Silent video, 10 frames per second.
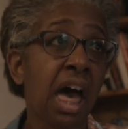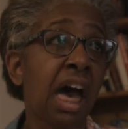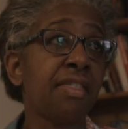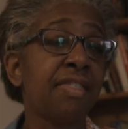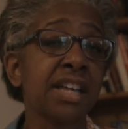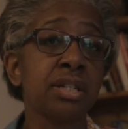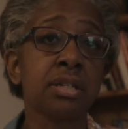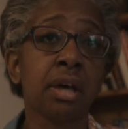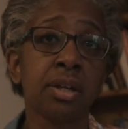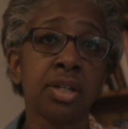and that is
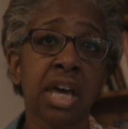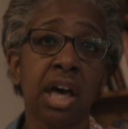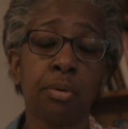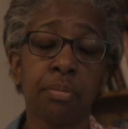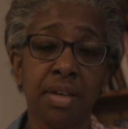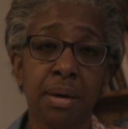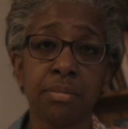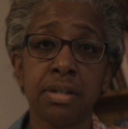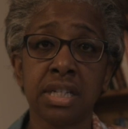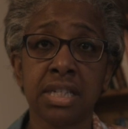going to help
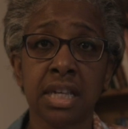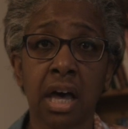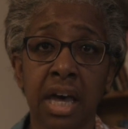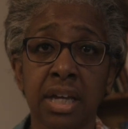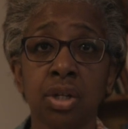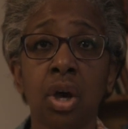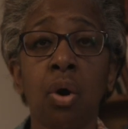them decide